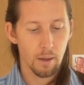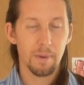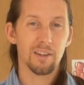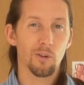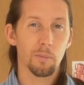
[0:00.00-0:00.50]

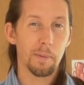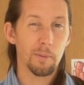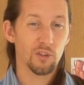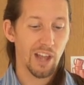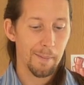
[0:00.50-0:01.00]
bit
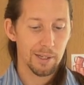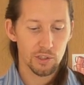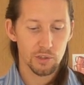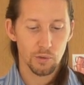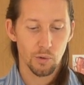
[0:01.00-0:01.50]
more
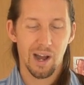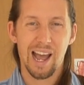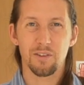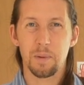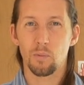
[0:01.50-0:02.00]
damaged or
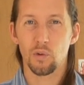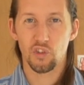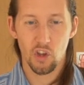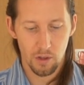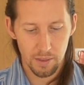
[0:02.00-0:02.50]
has a bit more
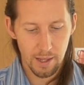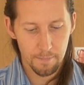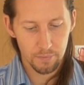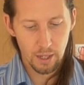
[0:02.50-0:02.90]
dirt on there.